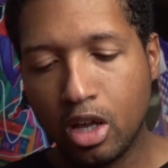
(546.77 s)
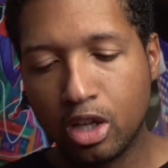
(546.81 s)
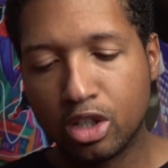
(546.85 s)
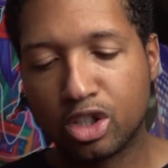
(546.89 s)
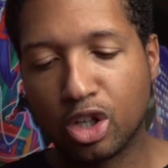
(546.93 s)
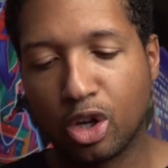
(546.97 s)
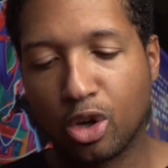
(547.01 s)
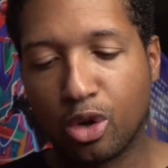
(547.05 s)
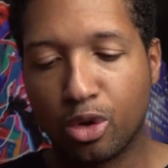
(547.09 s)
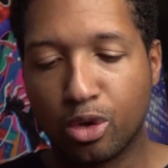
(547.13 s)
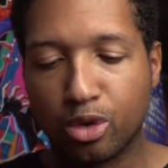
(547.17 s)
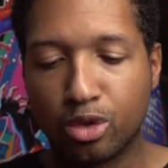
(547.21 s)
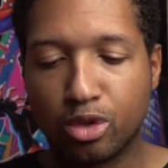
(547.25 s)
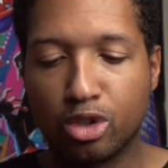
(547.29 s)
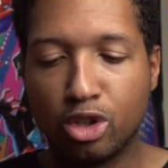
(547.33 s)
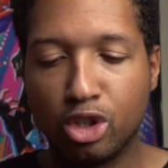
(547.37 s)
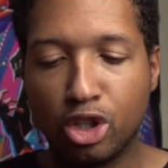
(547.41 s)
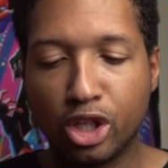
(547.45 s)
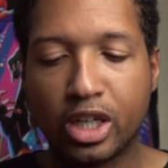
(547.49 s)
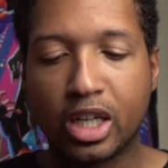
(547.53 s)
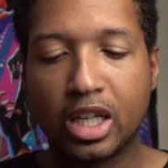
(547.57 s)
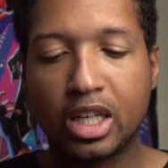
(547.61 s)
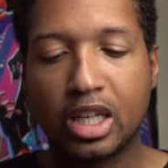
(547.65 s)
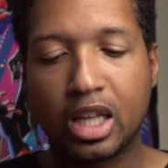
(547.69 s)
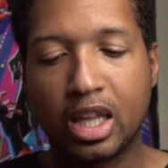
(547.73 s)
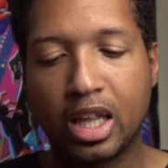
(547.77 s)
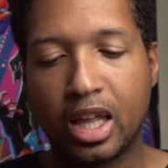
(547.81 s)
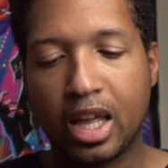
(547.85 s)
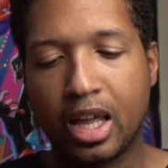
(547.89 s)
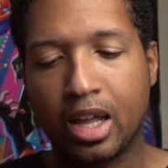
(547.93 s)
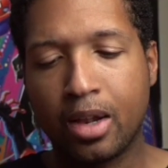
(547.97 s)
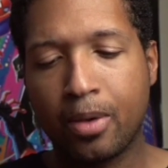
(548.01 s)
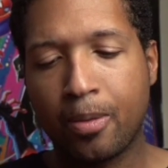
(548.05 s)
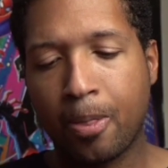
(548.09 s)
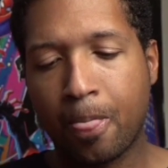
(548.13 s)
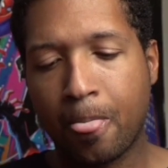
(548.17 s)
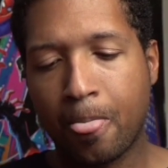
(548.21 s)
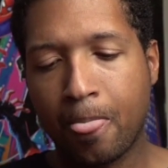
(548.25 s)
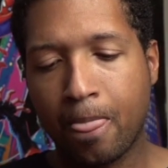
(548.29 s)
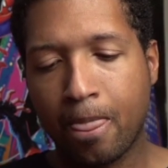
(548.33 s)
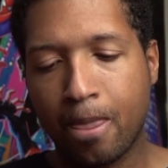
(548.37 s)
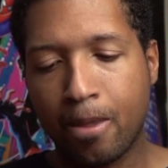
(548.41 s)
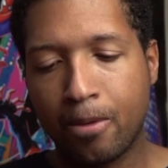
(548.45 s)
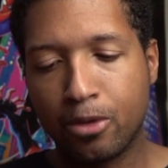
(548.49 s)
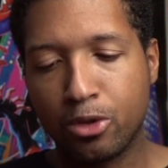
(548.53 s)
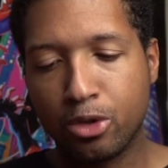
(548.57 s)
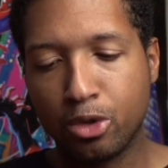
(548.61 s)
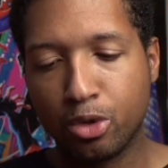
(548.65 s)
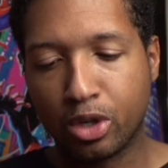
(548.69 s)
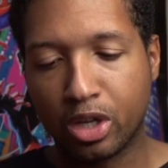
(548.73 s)
So look into that.
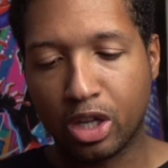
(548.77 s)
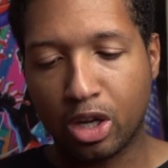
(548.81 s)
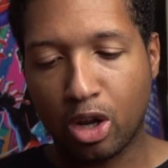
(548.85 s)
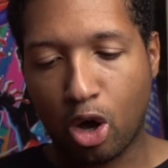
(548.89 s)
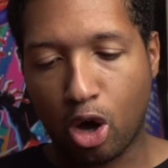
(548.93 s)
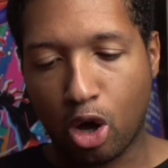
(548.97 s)
You can